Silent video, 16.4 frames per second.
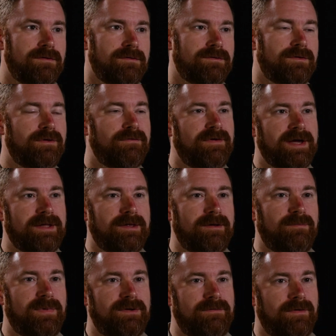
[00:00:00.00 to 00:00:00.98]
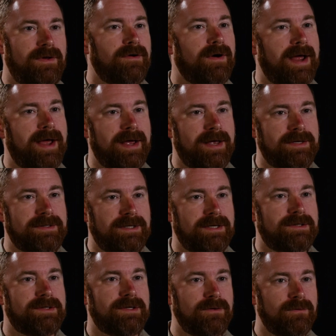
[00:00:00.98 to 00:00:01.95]
So the fact that Bitdefender has
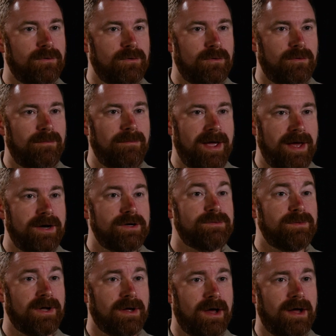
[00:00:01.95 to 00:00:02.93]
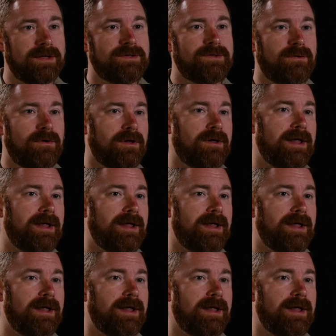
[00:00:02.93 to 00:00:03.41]
a single management console